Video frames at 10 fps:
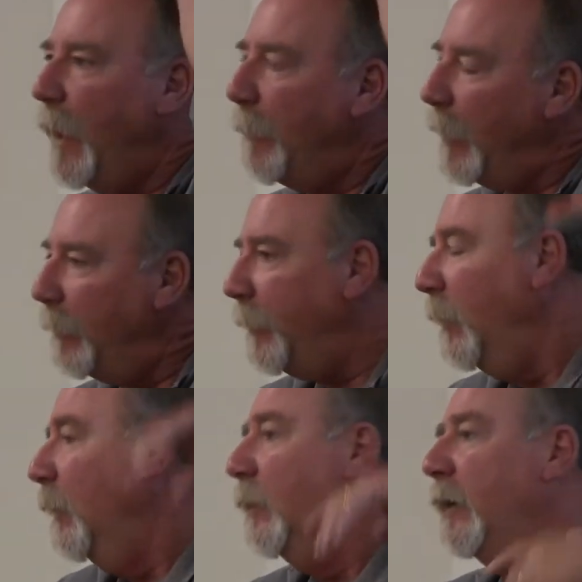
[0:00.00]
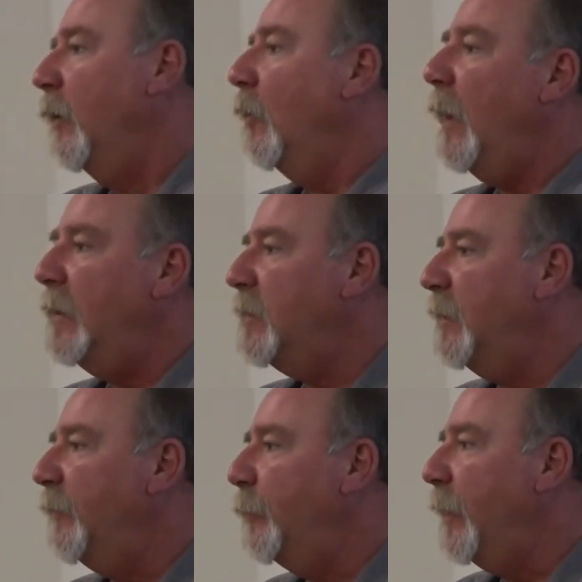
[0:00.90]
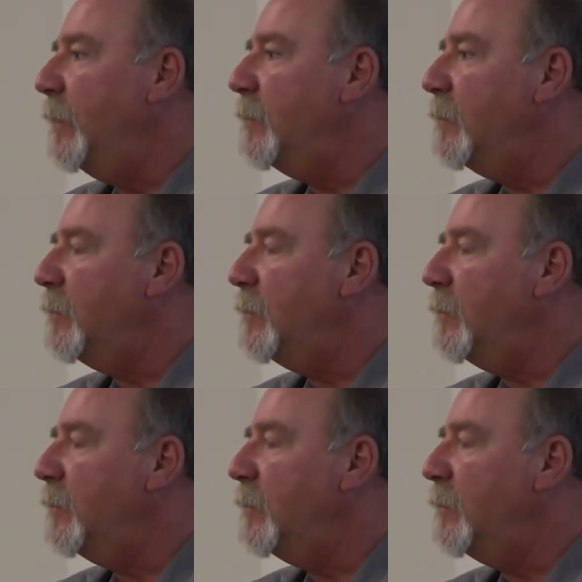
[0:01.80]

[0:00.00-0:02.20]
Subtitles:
pop up in all kinds of different places.